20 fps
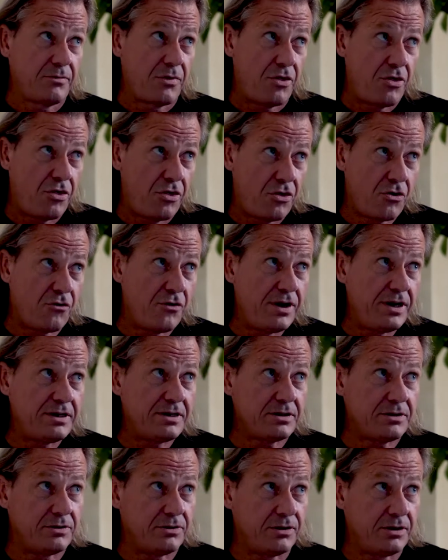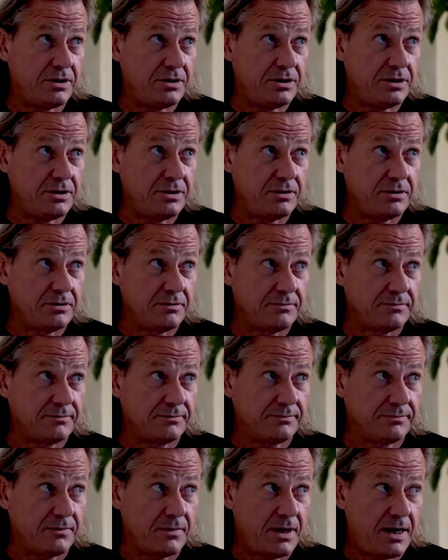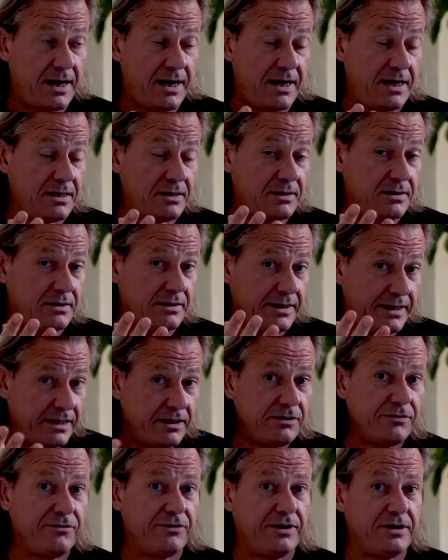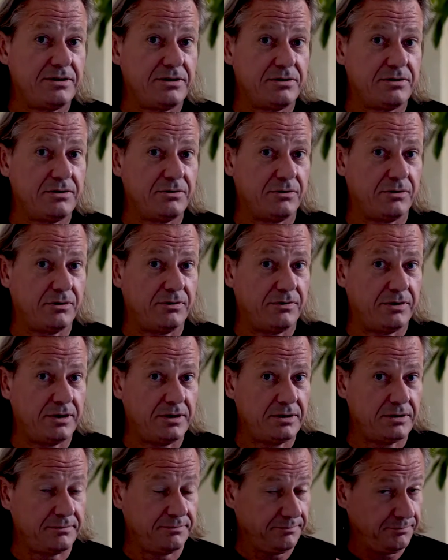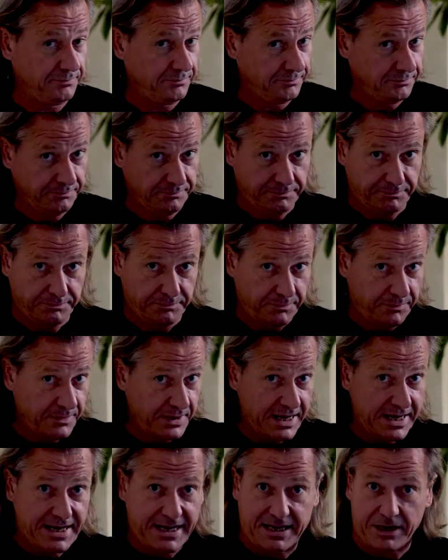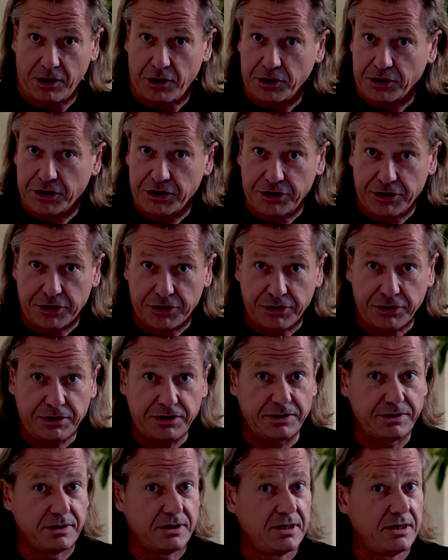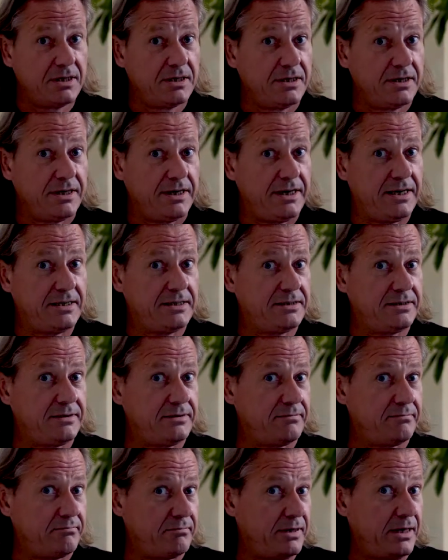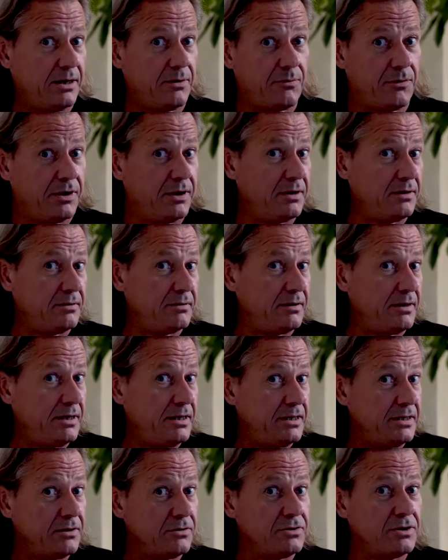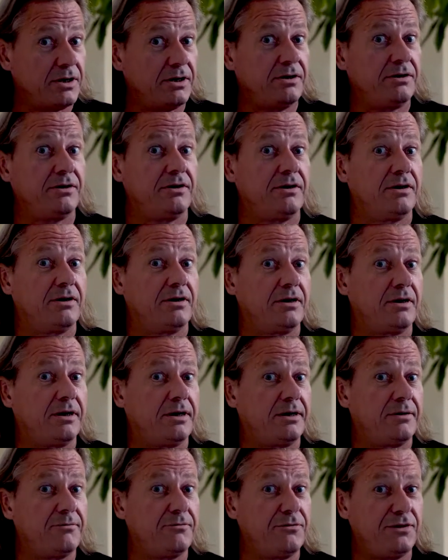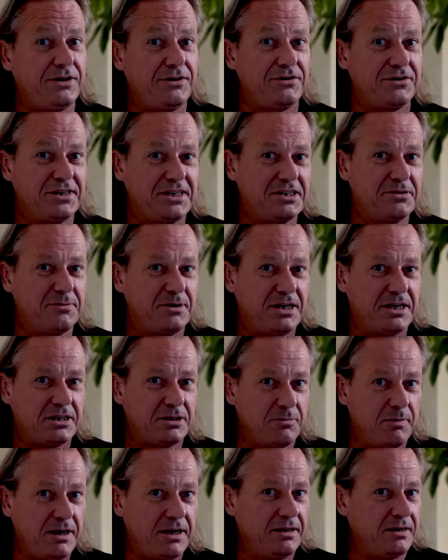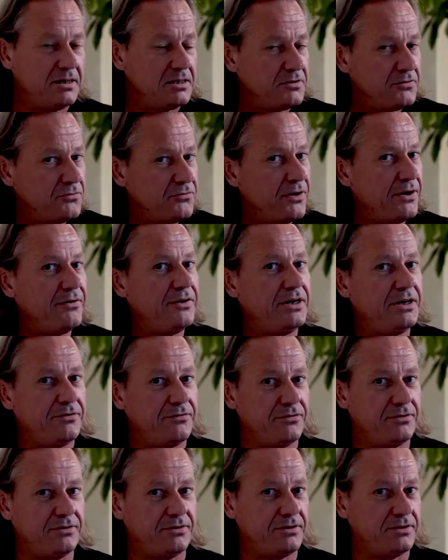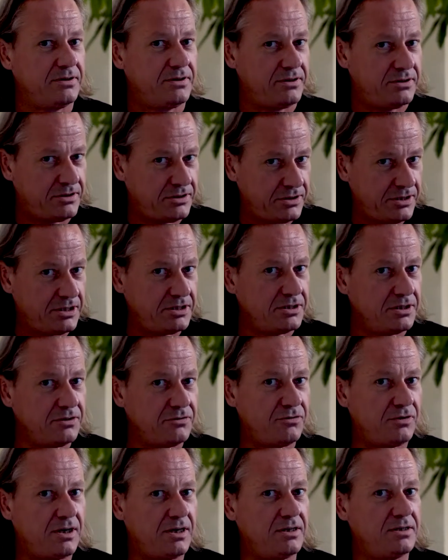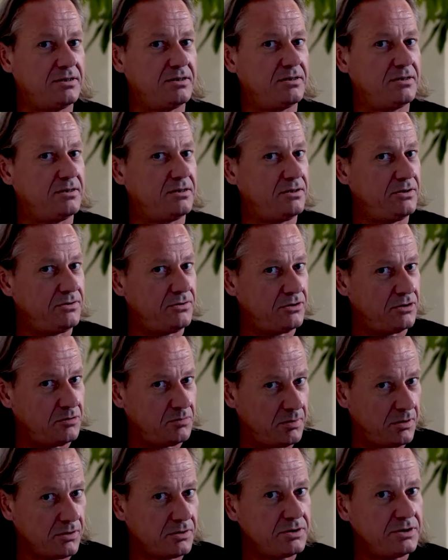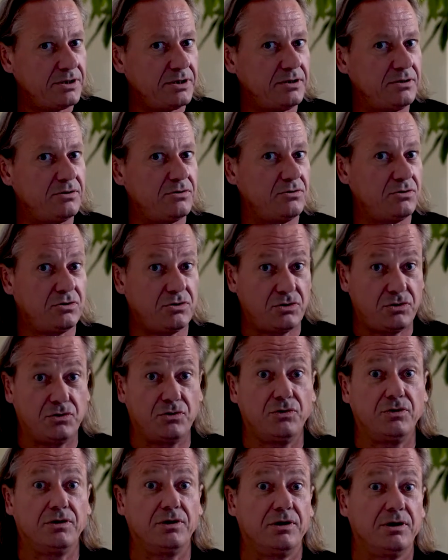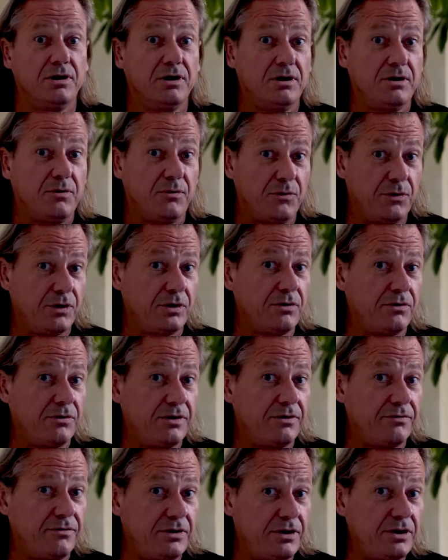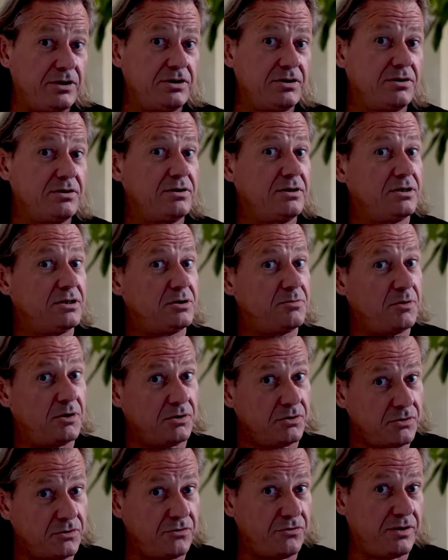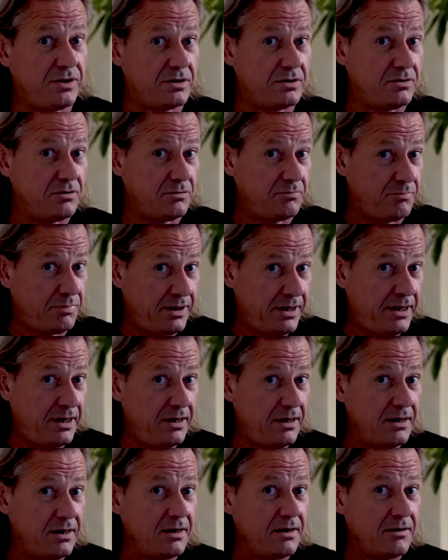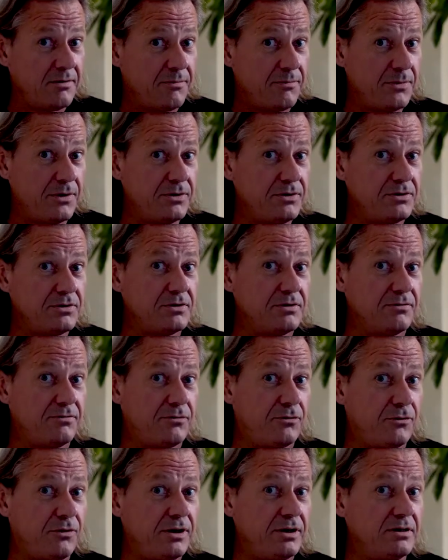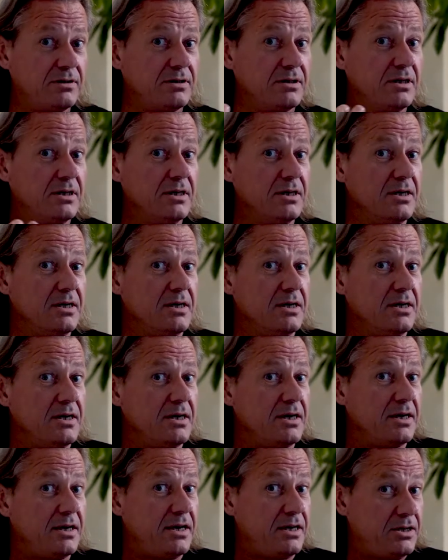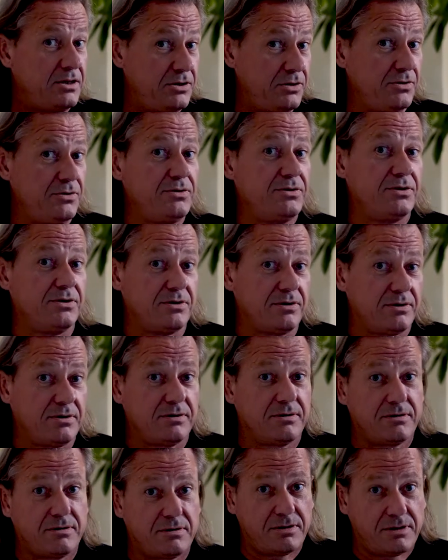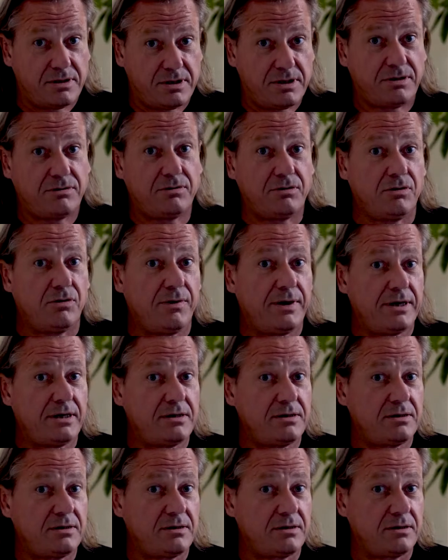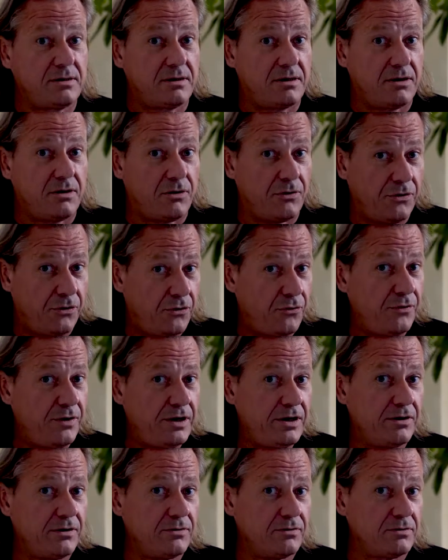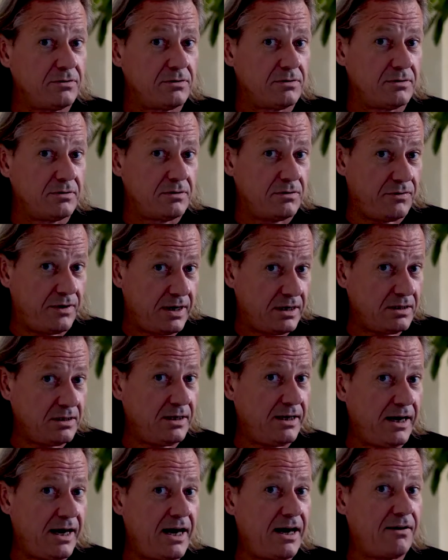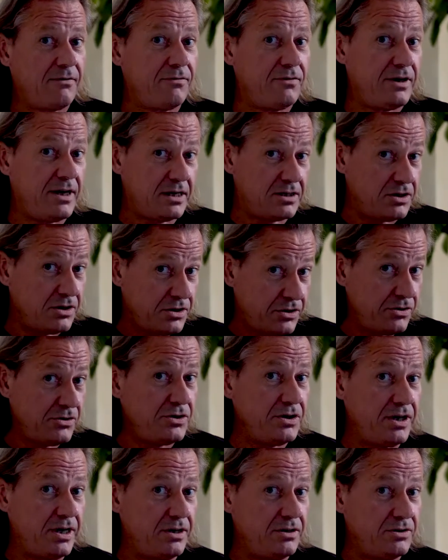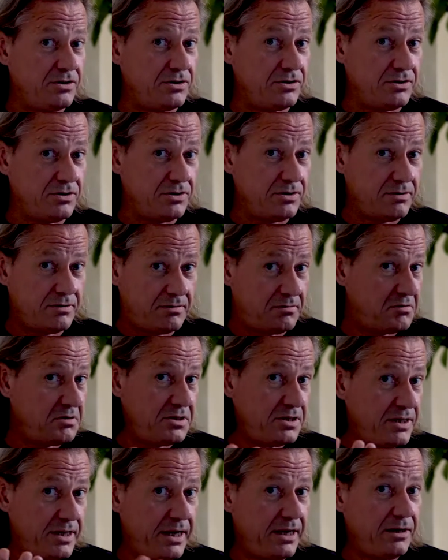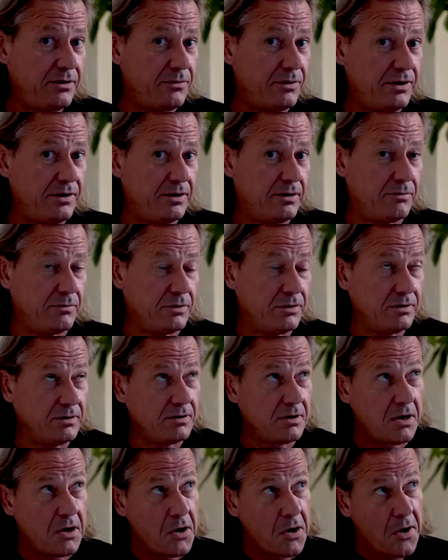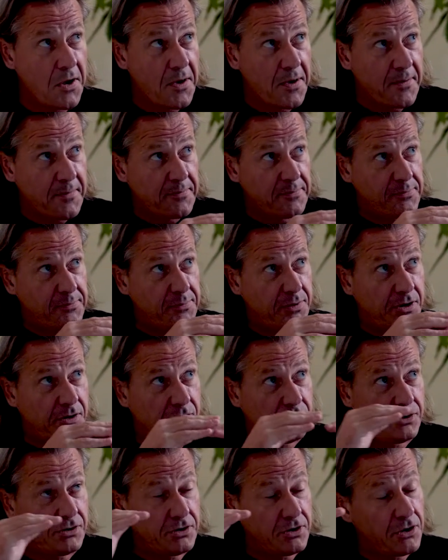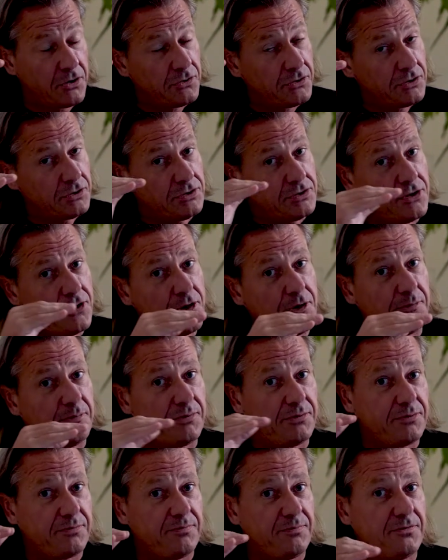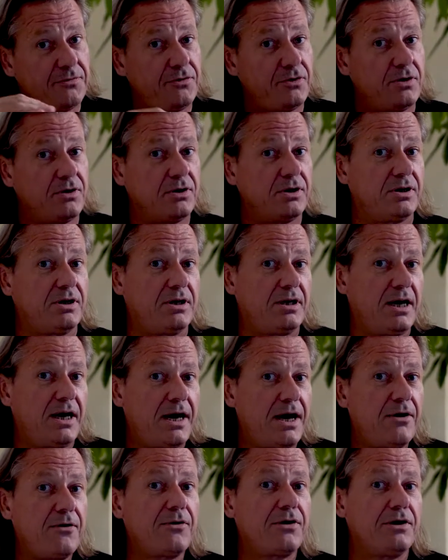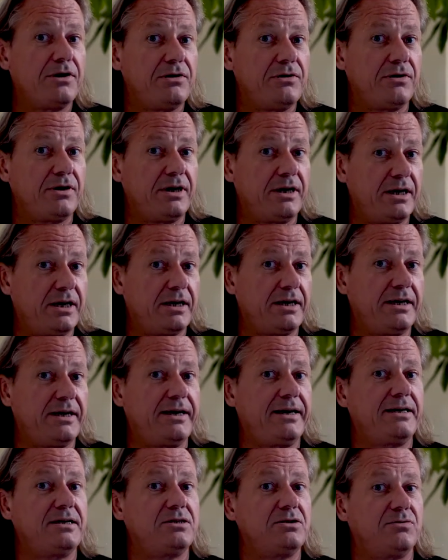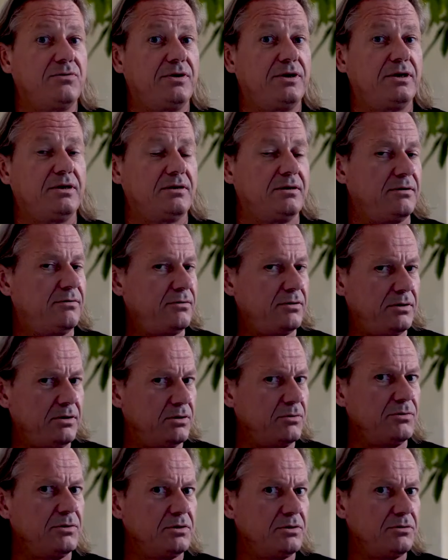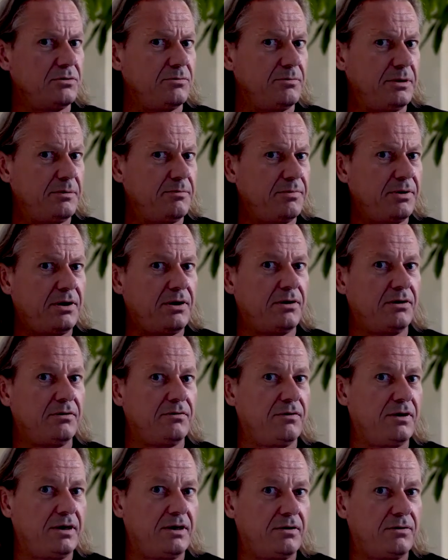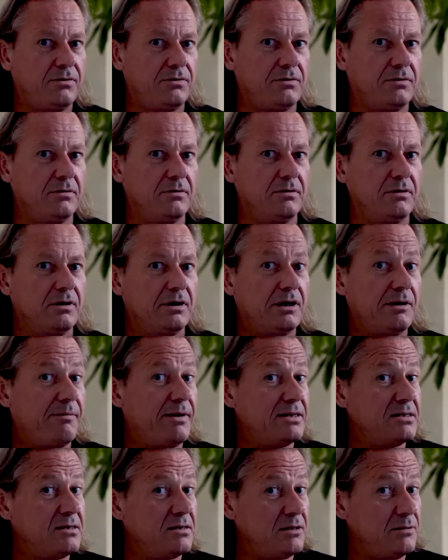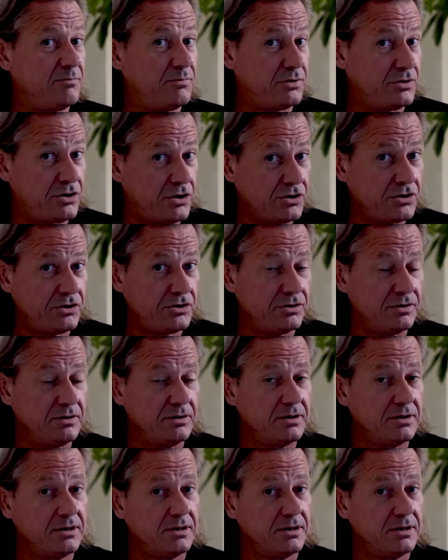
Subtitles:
3 technologies as interfaces to all of this. Again, under the hood, it's like what in those other videos has been explained. It's very different. It's decentralized. It uses blockchain to store workload definitions and smart contracts to payment for it. It uses 0OS on 3 nodes to actually have the execution engines sit anywhere in the world. But on the top, if you look at it, how can you get engaged with it if you don't want to be part of that whole capacity production?